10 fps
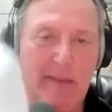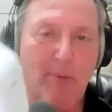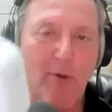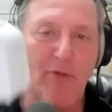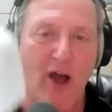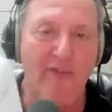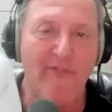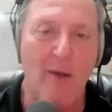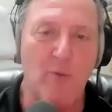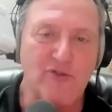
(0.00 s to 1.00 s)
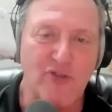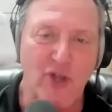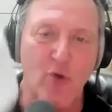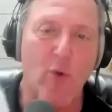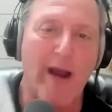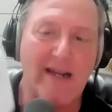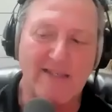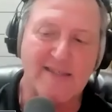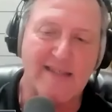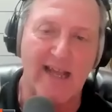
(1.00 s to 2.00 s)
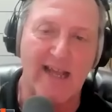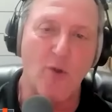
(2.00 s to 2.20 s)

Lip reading: people thought that was the greatest thing